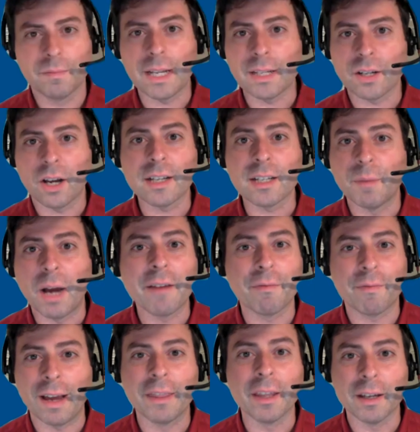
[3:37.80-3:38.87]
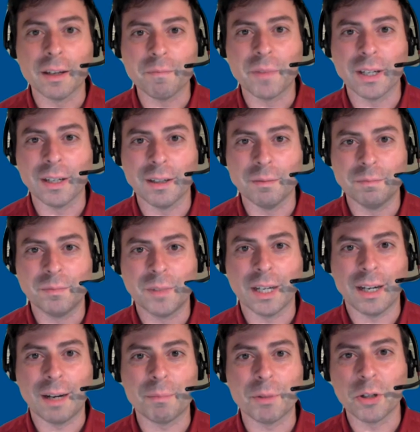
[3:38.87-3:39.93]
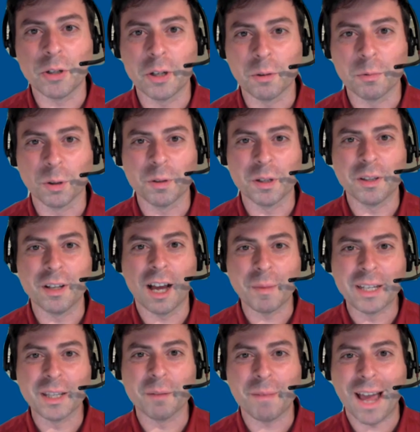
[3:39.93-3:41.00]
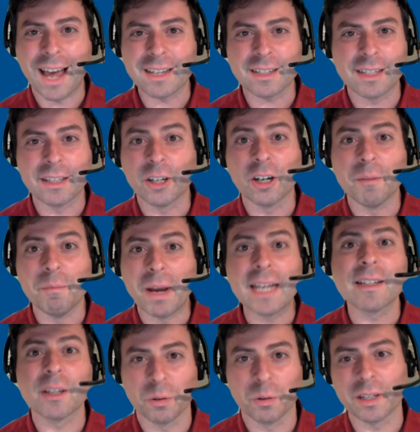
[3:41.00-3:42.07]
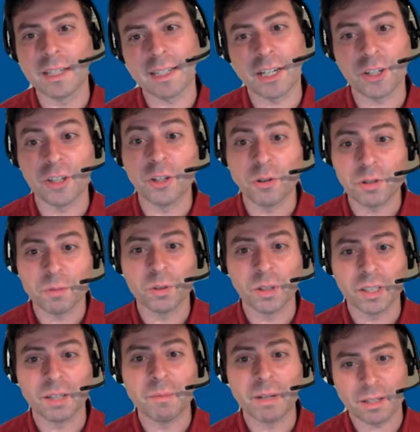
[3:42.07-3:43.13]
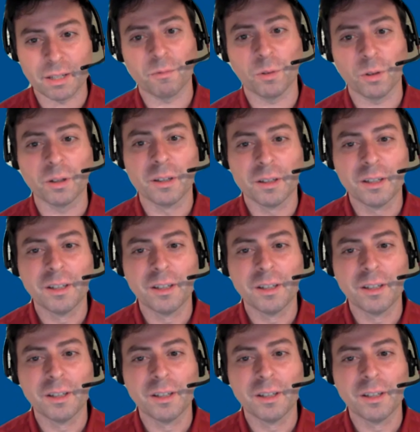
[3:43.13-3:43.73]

That's awesome. I've had the opportunity to work with NAMI in the past, and they're an amazing organization. They do some really amazing work.